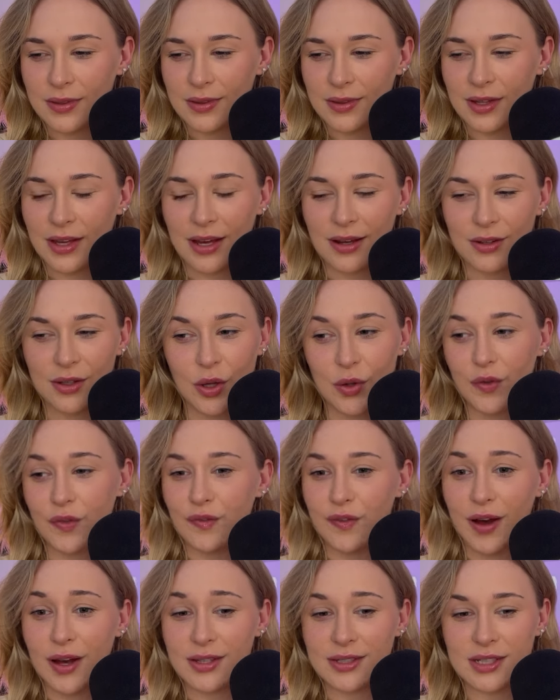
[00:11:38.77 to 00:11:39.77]
Yeah, go
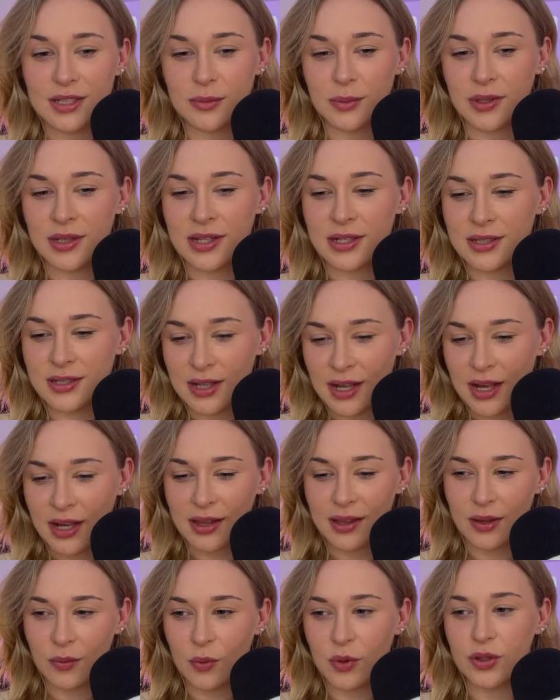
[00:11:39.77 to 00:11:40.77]
first is what they're
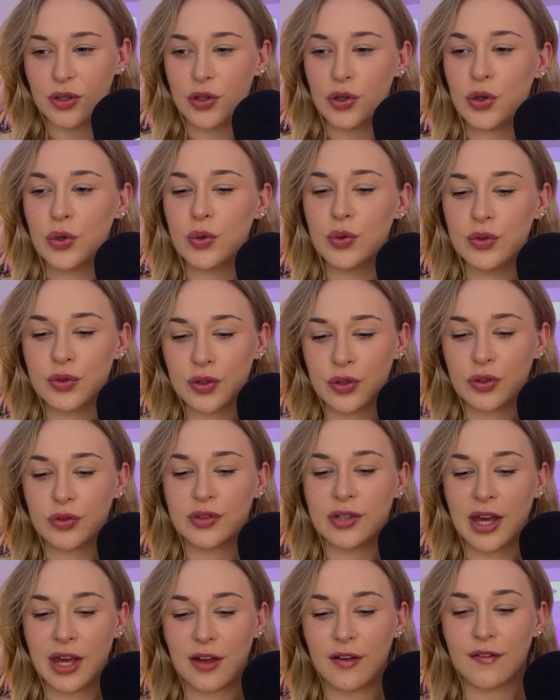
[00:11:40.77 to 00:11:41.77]
saying. They want you to
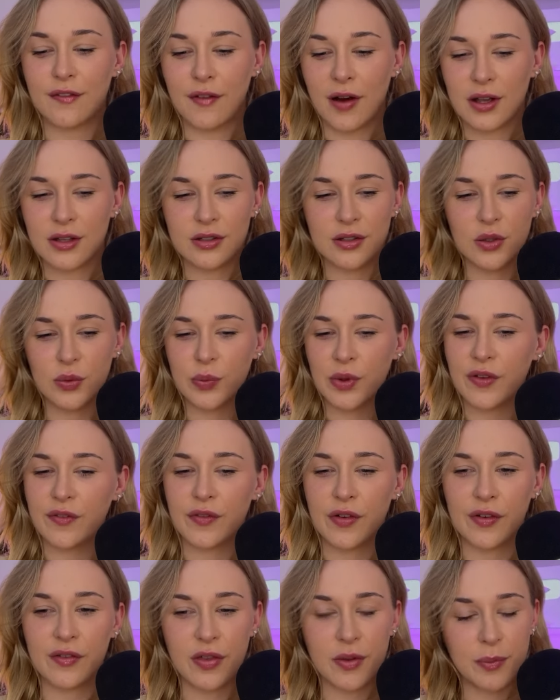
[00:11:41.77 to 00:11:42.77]
take first. Don't wait
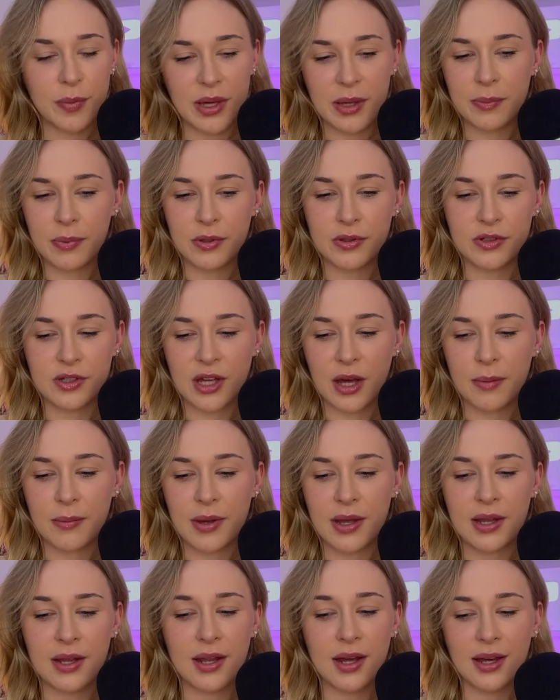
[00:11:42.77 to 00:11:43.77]
for other people to come
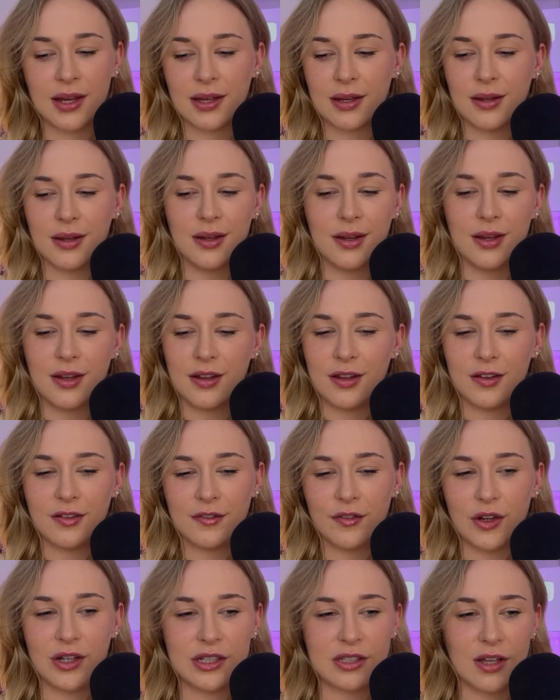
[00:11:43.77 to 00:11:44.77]
in. Like,
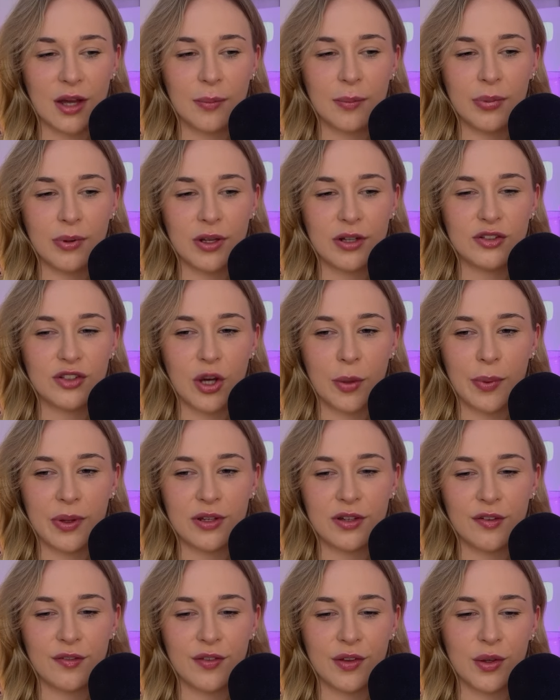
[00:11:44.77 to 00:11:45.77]
for example, a job
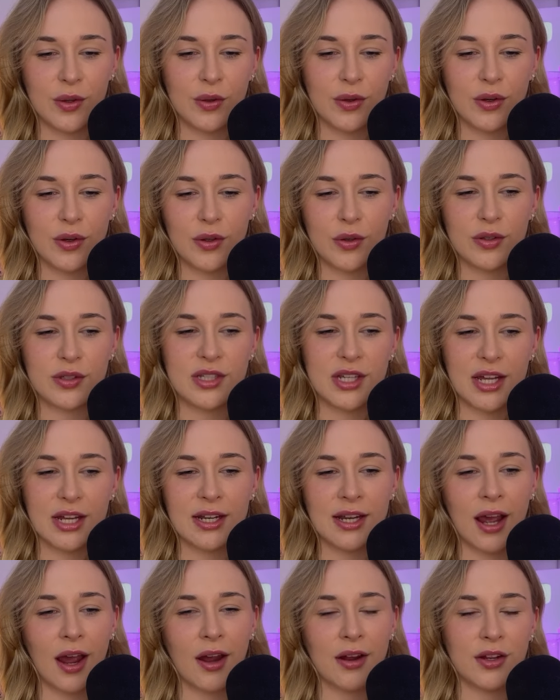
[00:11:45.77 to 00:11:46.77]
interview, you know, you're sitting
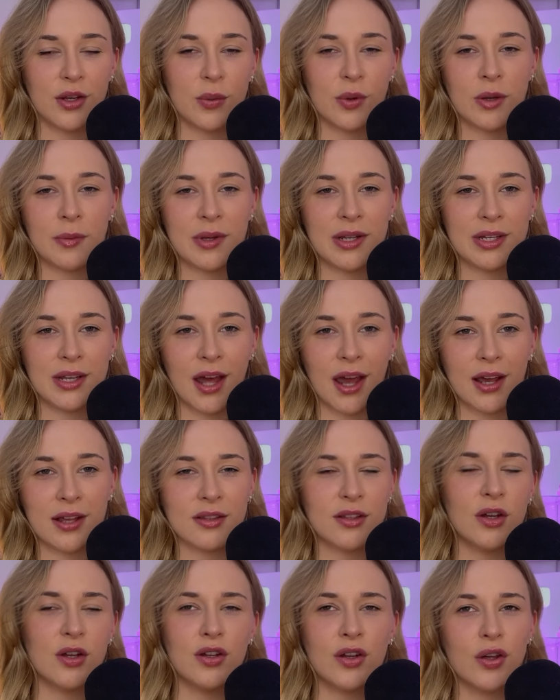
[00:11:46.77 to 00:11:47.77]
there and you want to be
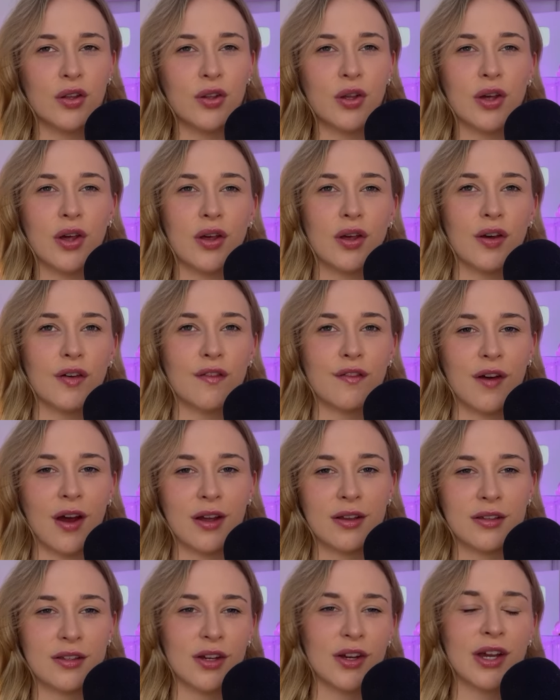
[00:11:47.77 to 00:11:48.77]
nice. Oh, no, you can go
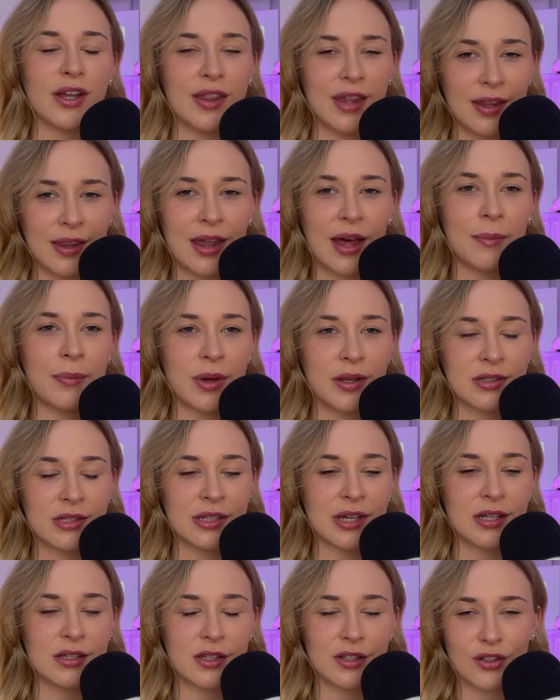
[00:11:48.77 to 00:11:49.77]
first. Okay, then that person
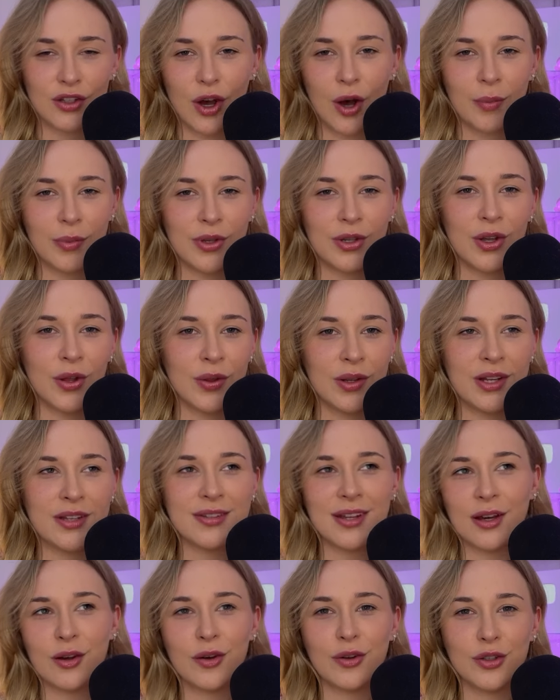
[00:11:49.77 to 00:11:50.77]
gets the job, you know, and it's
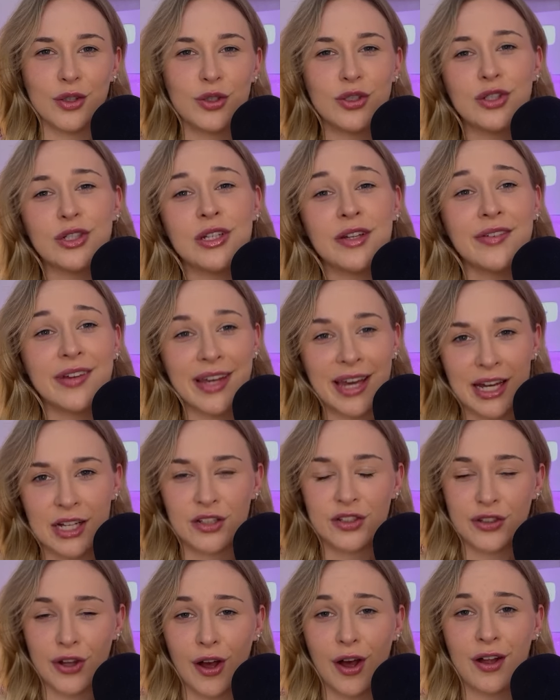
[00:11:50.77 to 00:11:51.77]
like, oh, you didn't even get
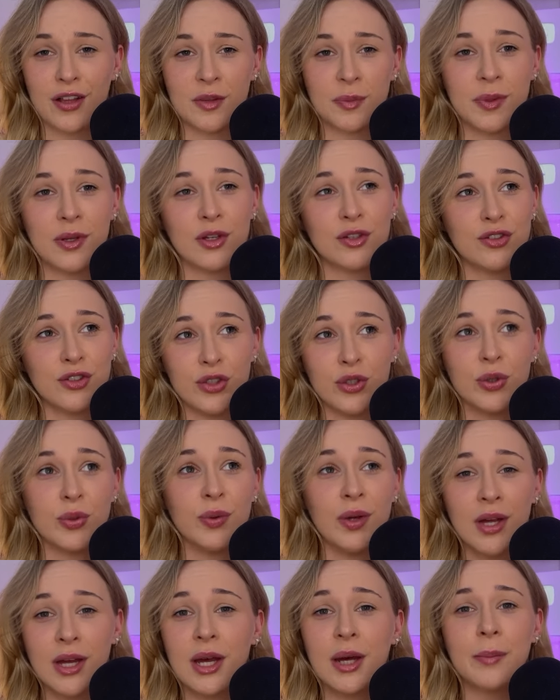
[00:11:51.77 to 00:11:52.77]
a chance because
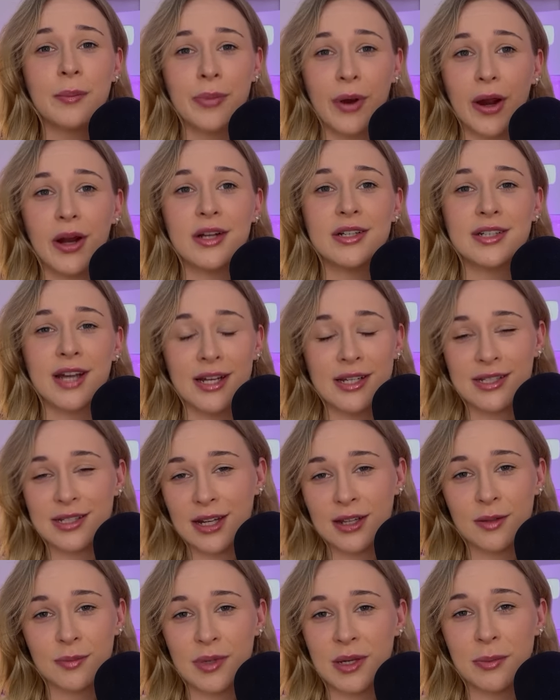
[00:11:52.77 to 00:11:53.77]
you prioritized
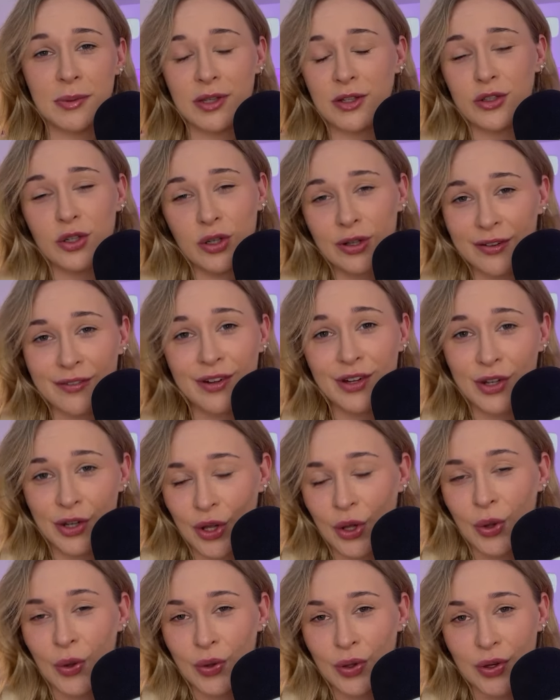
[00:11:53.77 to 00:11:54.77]
other people you don't even
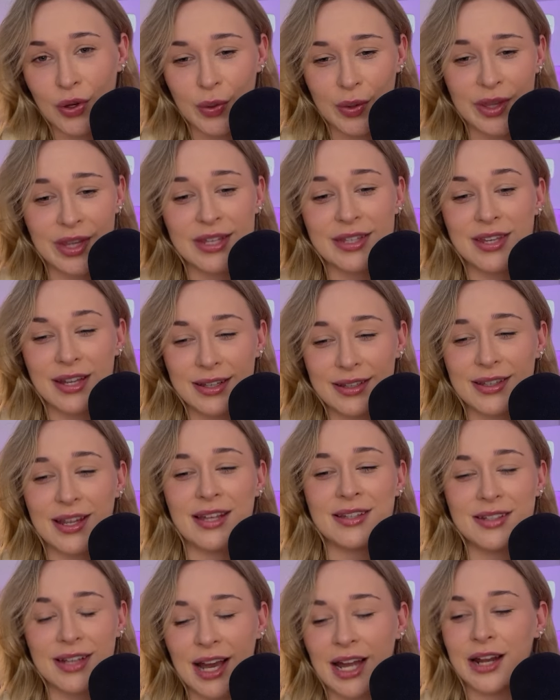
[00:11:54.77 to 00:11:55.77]
know. You know,
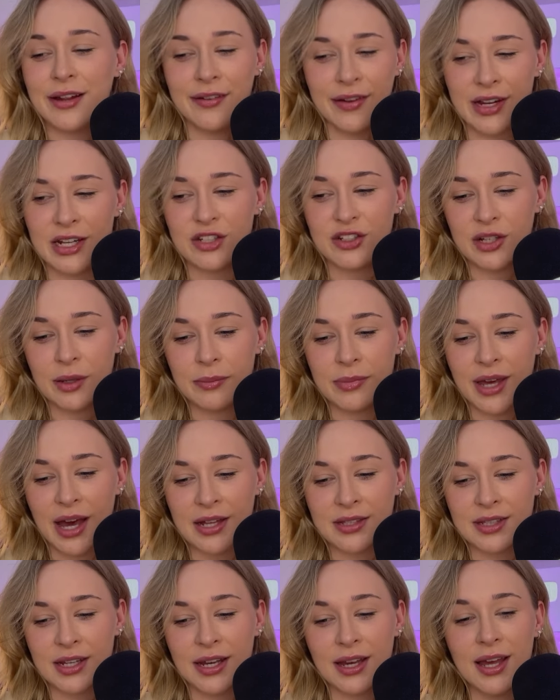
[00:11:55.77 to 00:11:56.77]
that's the kind of energy I'm
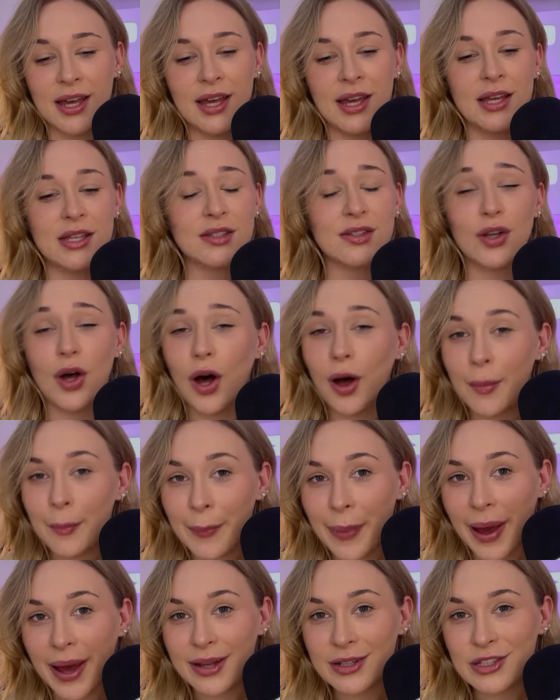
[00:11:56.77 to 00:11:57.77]
getting. It's not a
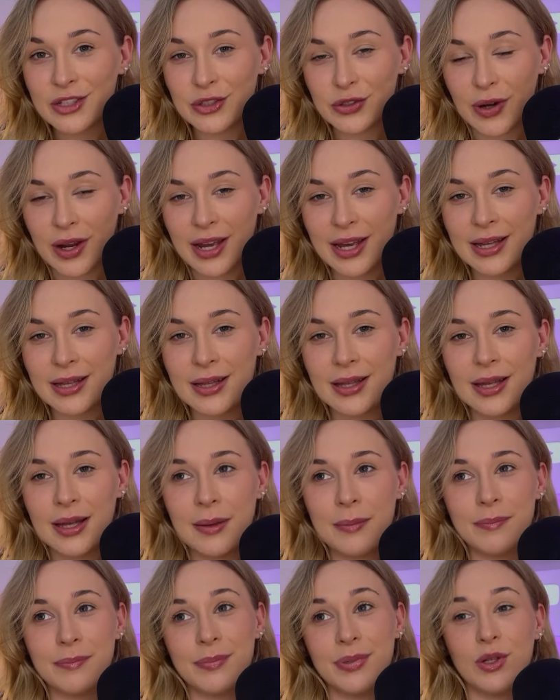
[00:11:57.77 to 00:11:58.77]
bad trait,
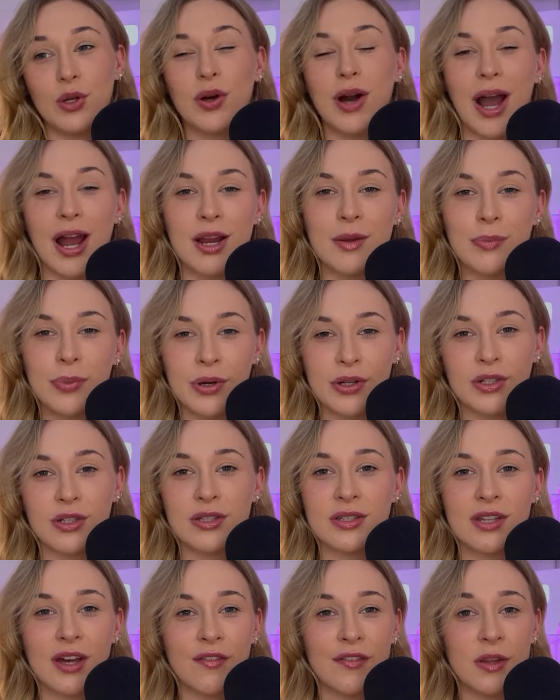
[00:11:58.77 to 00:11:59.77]
but you're kind of putting
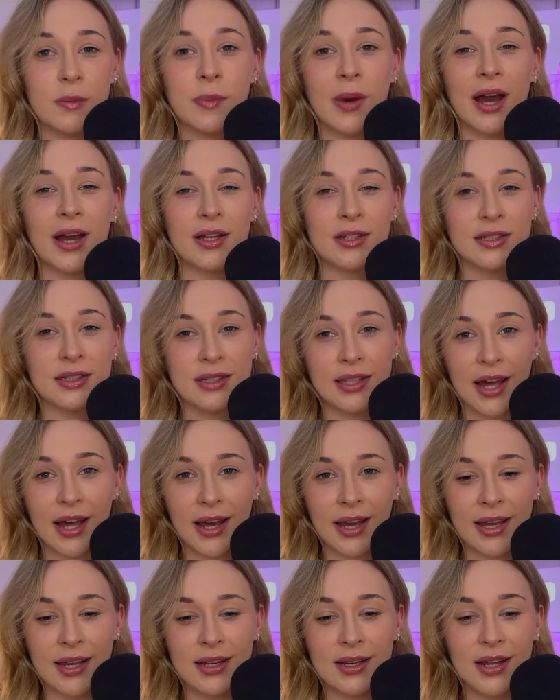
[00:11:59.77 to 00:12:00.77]
yourself at the back of the
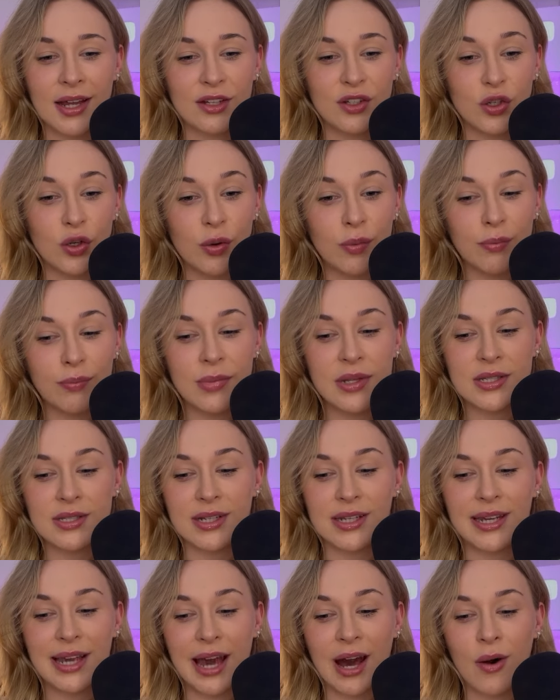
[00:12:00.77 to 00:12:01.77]
line and you're
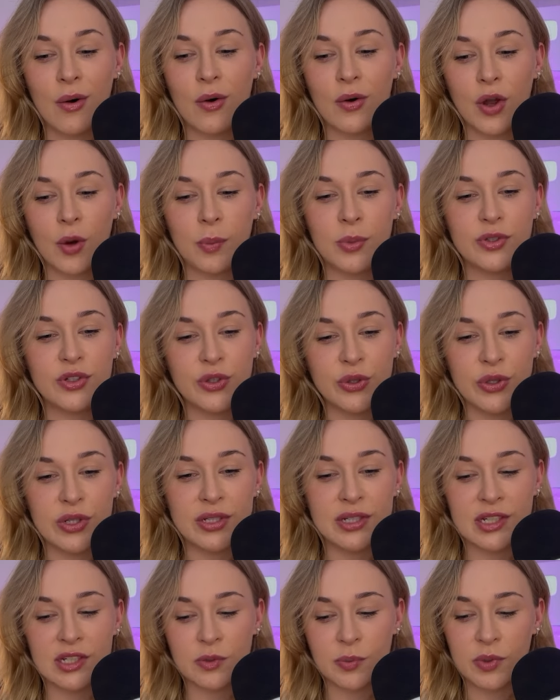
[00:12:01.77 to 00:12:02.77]
missing out on
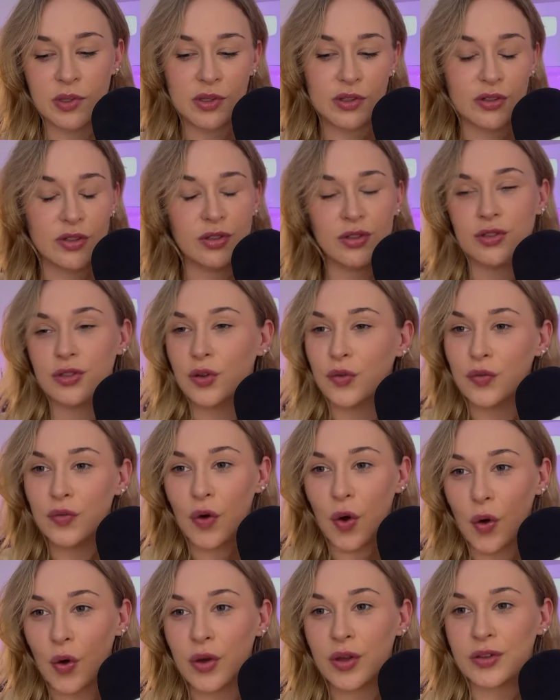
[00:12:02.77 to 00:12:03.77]
opportunities because you're so
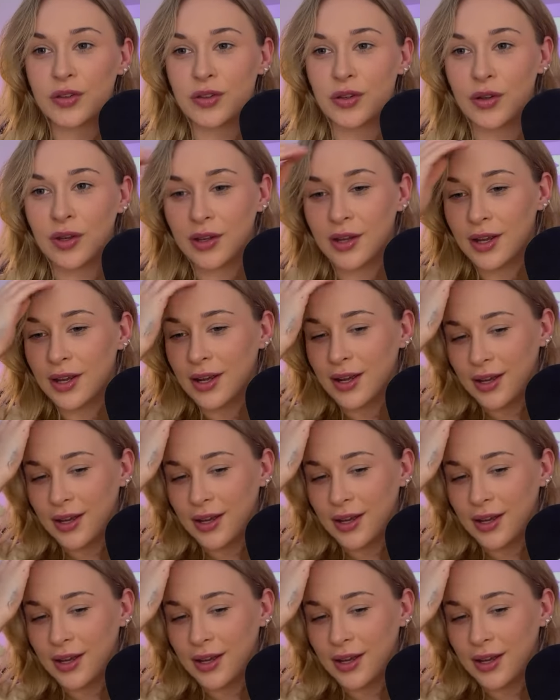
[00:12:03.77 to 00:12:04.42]
focused on